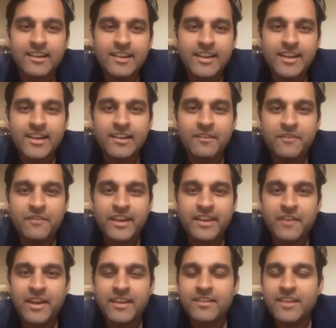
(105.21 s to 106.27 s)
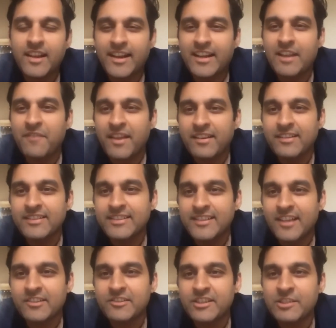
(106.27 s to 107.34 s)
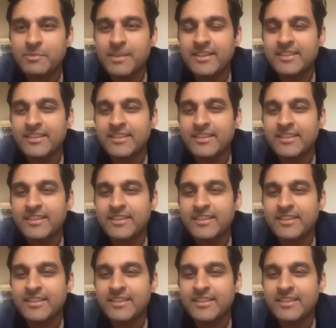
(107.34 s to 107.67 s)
connected vehicles industry space.